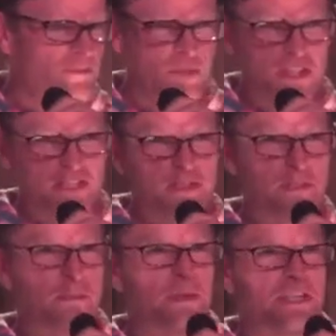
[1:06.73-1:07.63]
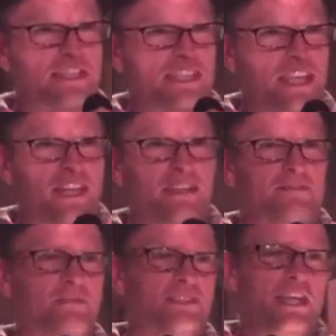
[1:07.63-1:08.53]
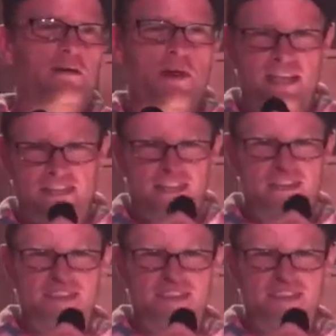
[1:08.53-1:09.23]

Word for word: So this book is uh, for sale back there,